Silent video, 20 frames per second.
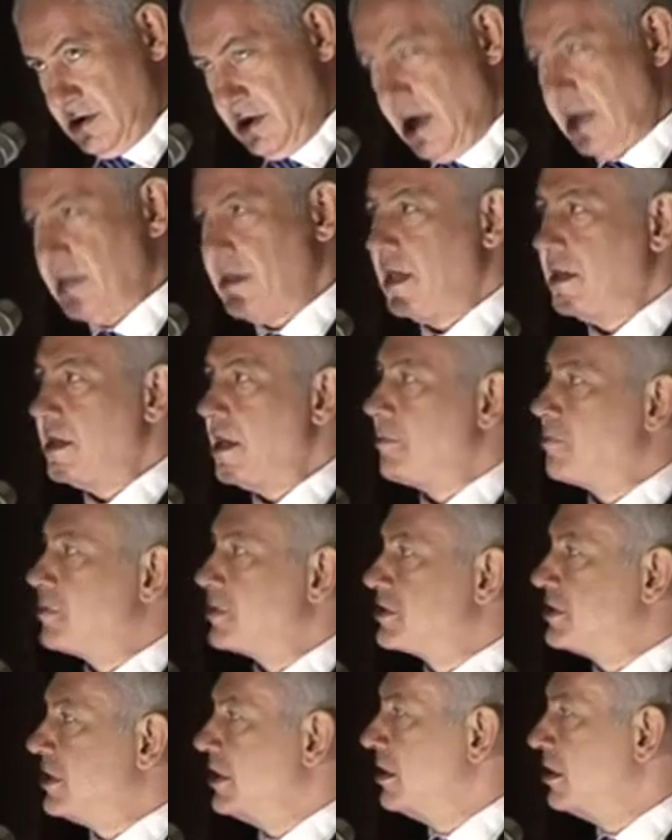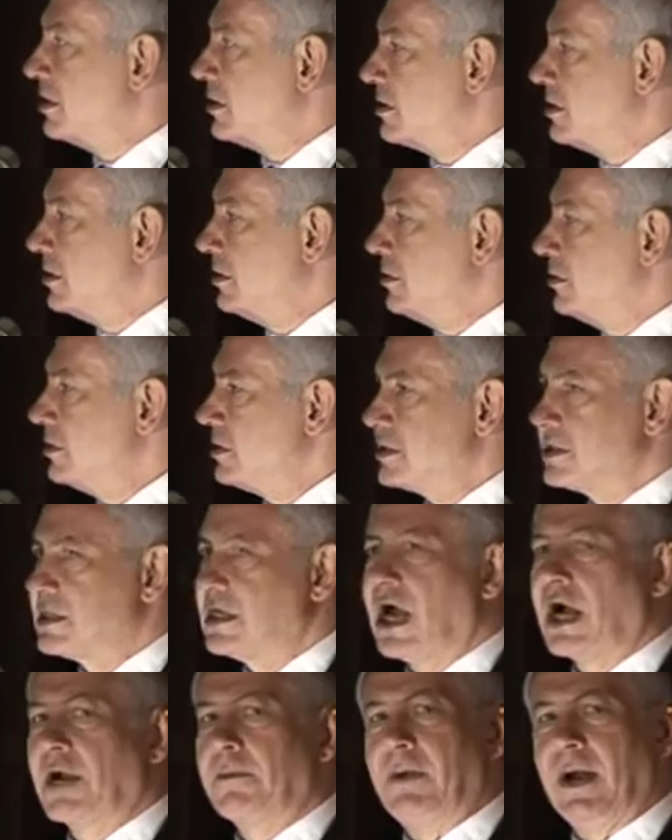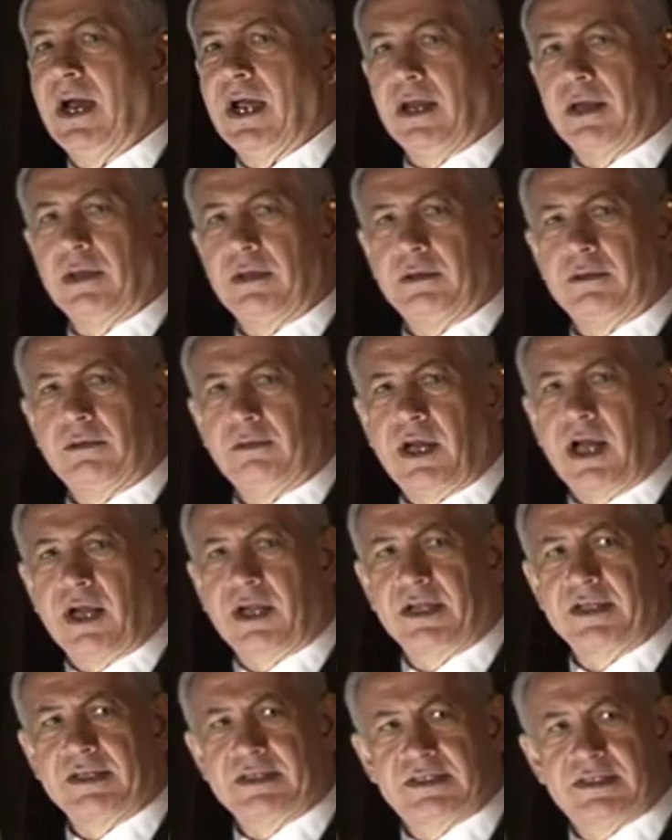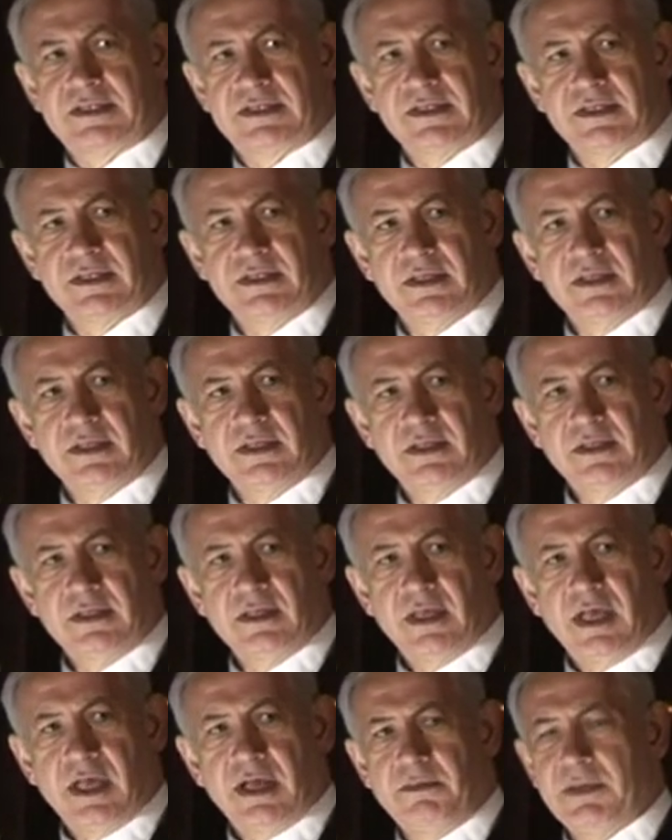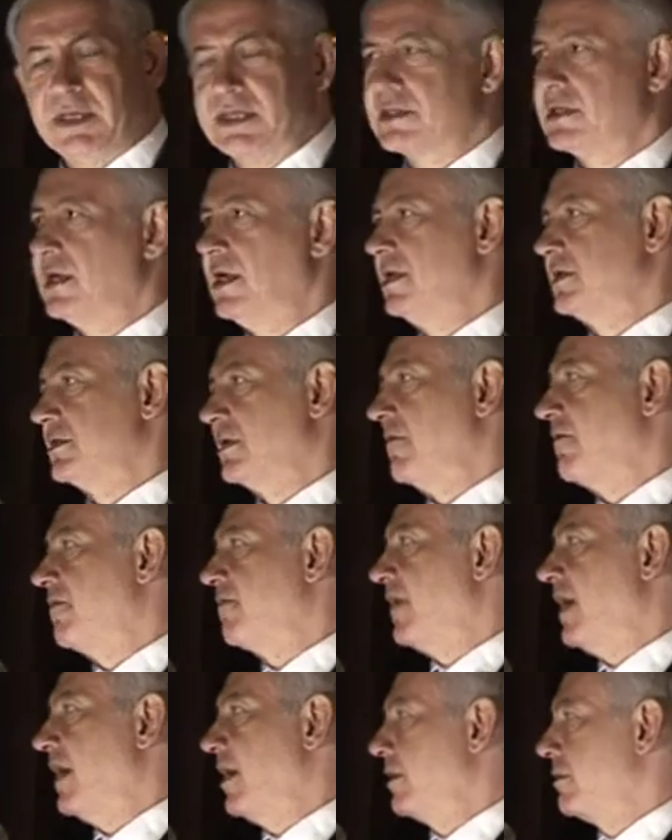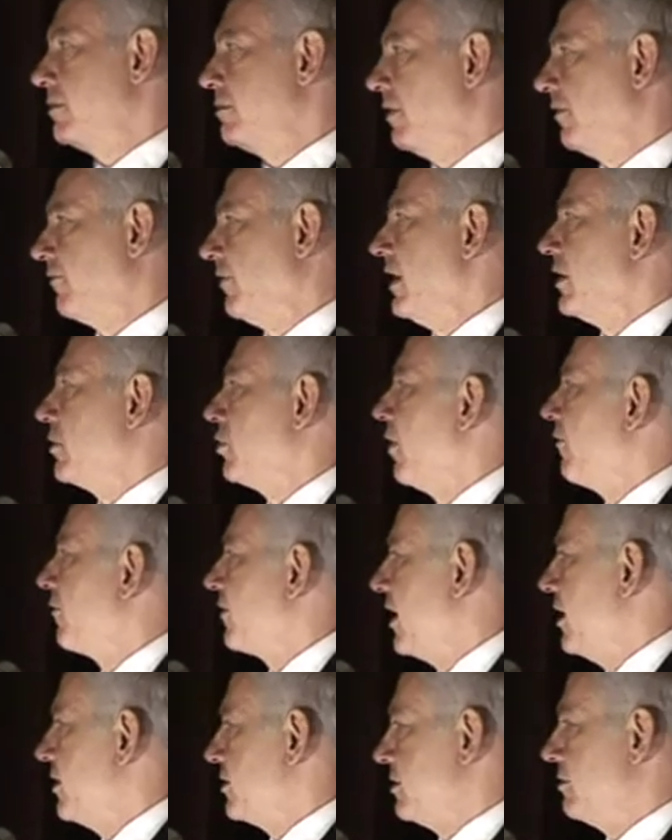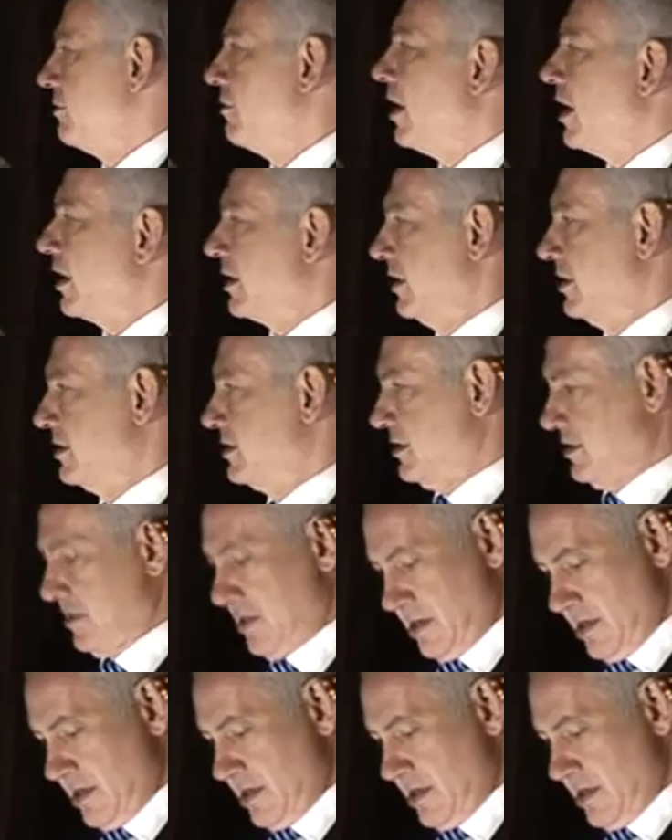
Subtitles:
and then they proceeded to stockpile rockets and missiles and fired roughly 12,000 rockets